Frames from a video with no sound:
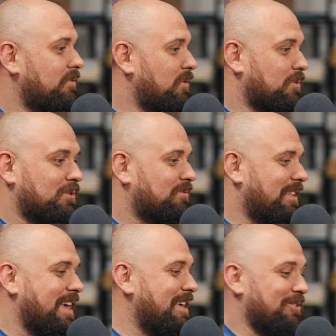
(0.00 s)
there was
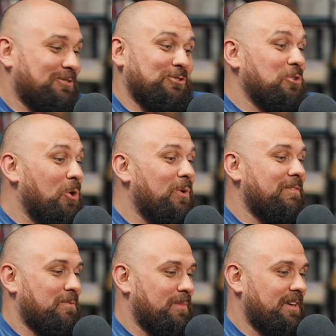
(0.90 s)
just no
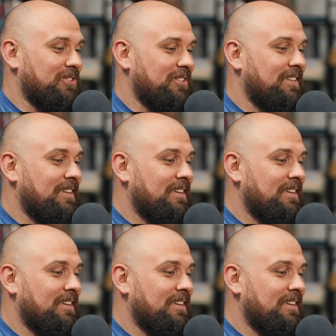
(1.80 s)
information.